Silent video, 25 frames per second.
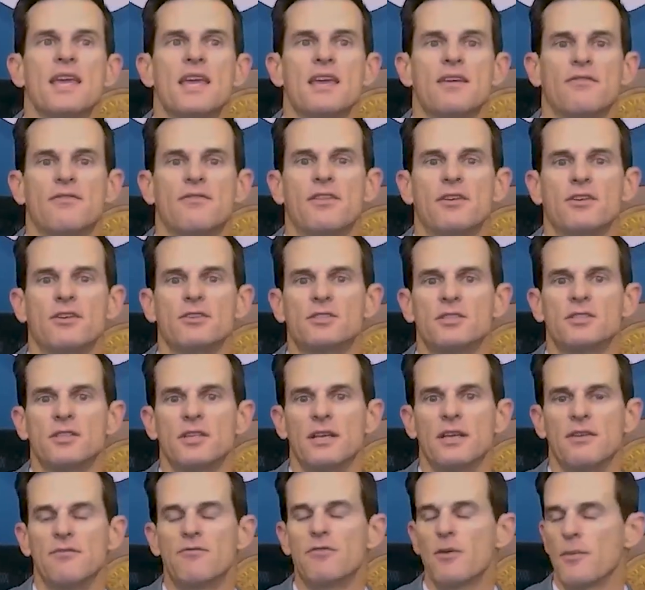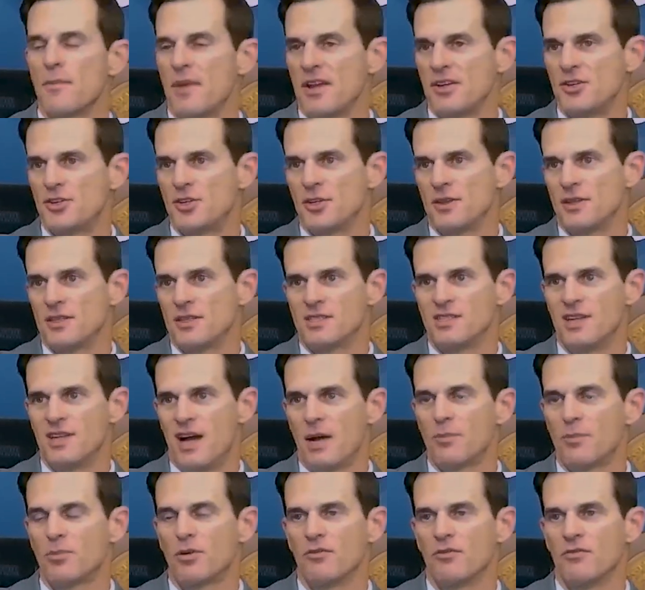if there's information that's
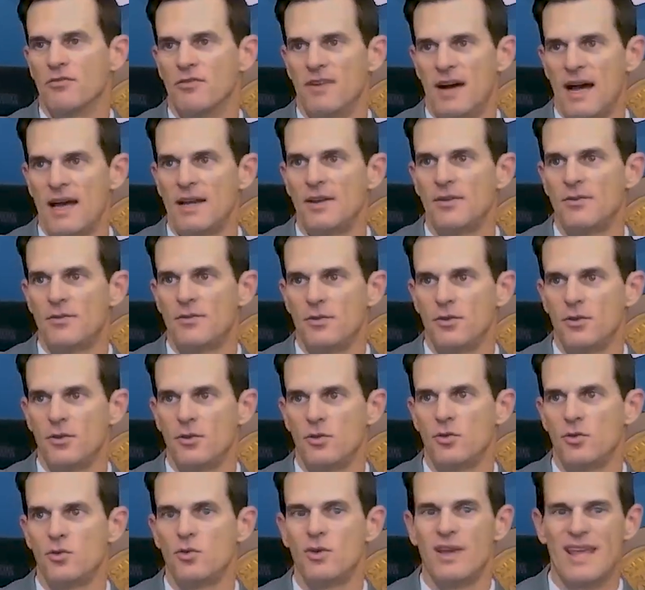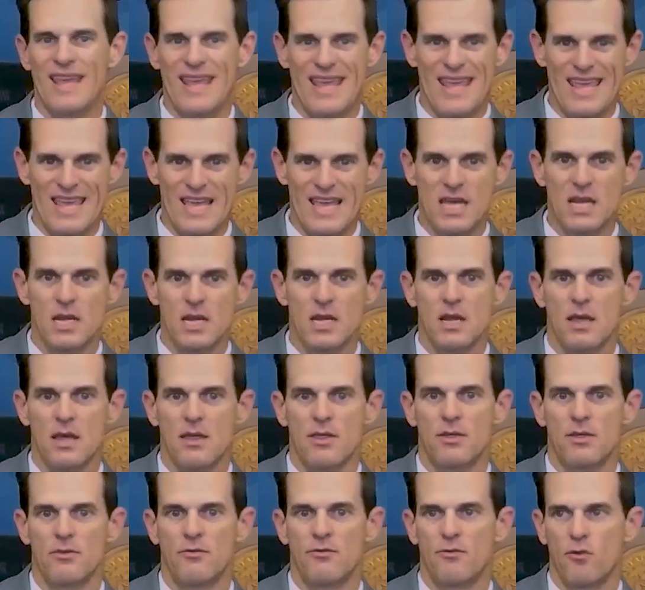not provided to you in
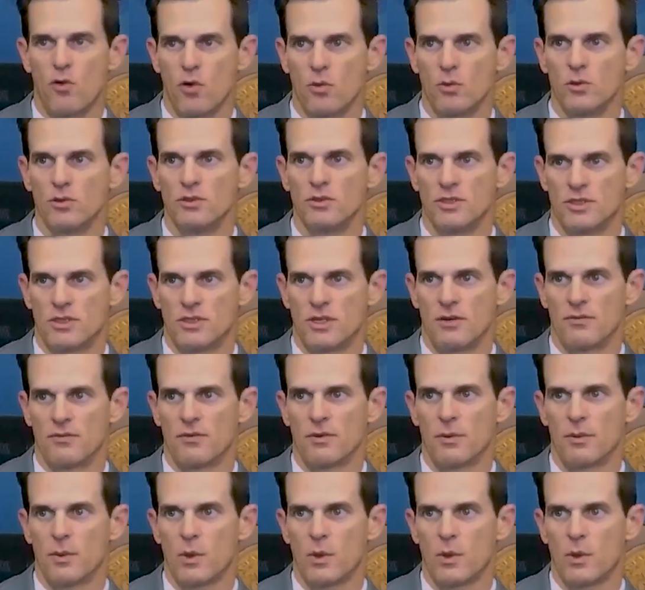the formal discovery